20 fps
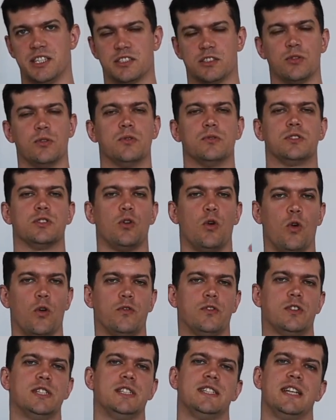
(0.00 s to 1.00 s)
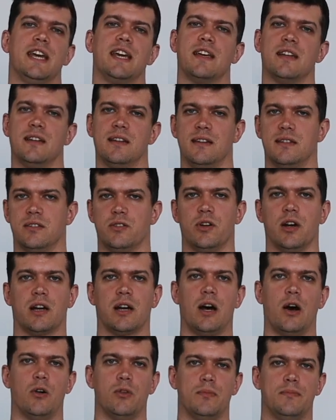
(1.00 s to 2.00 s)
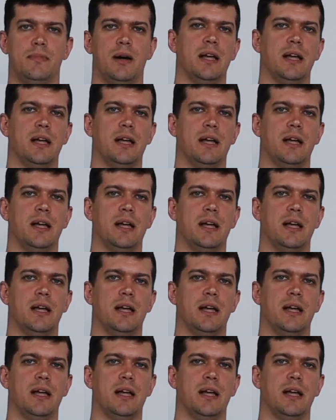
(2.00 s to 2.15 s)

so it's often taken into account